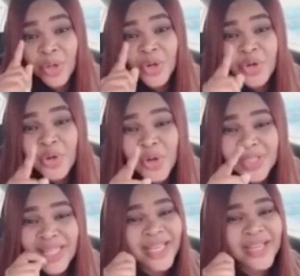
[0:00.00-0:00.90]
No
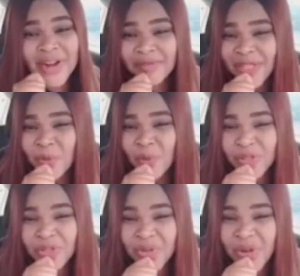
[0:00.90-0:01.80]
skin grafting
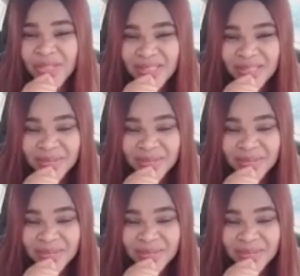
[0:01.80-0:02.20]
was done.